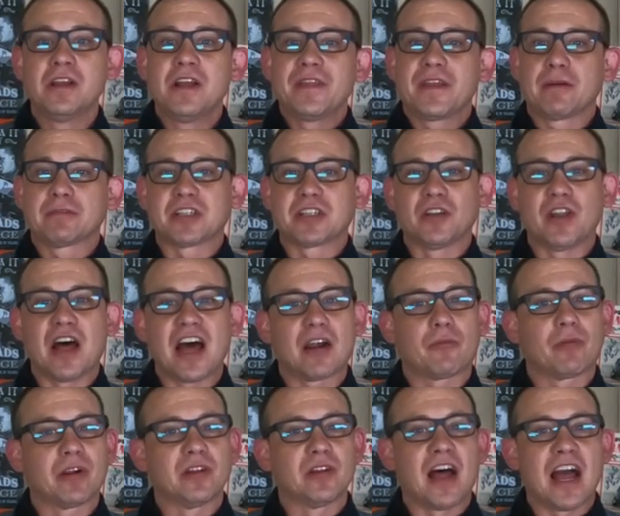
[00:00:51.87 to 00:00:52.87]
there was a lot of
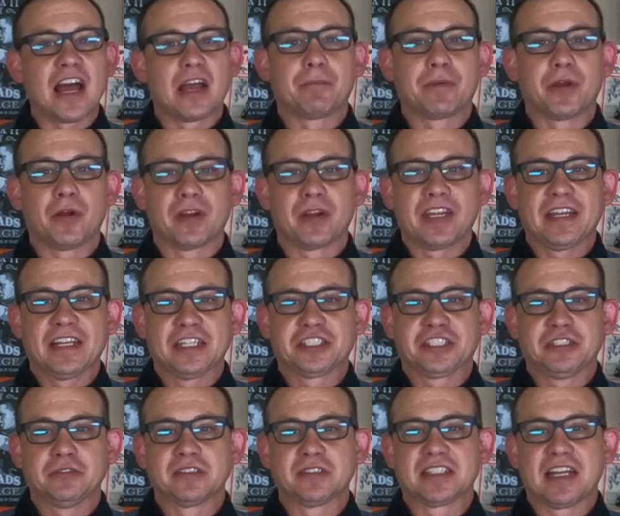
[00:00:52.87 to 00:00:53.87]
reliability
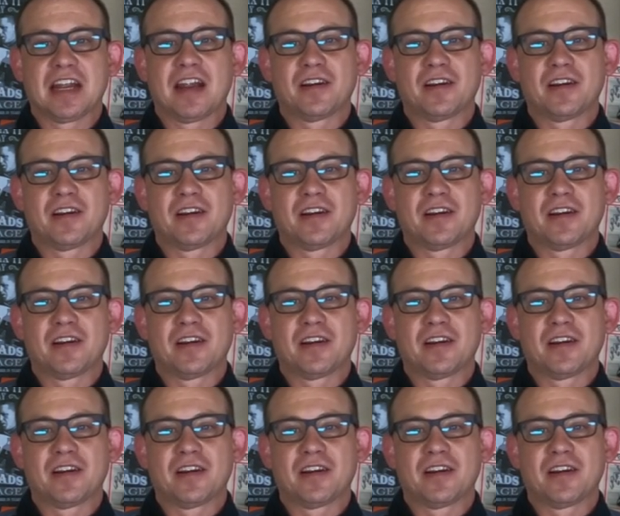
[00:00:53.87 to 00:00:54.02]
issues there,